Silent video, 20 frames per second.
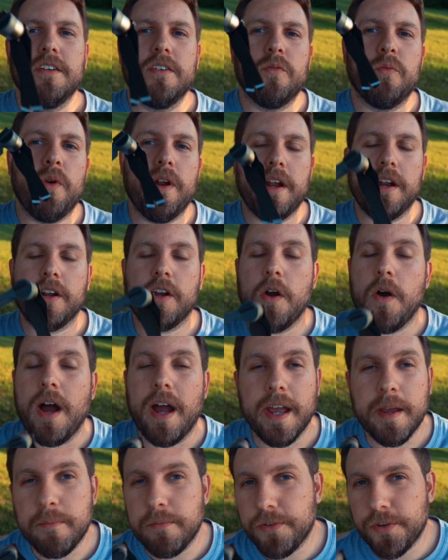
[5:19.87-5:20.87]
Ready to go.
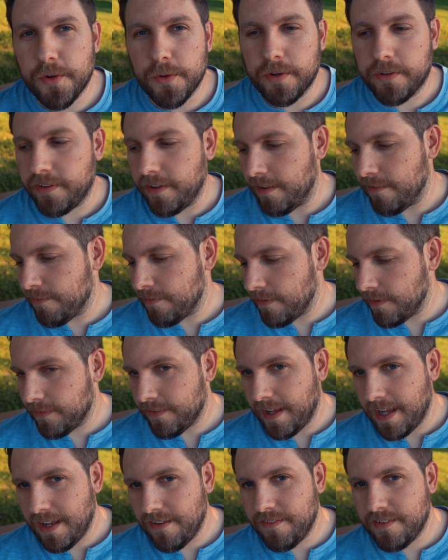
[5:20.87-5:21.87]
I am so excited for this.
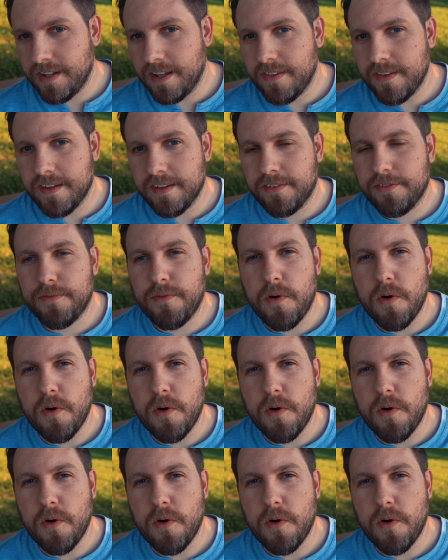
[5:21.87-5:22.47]
I haven't done this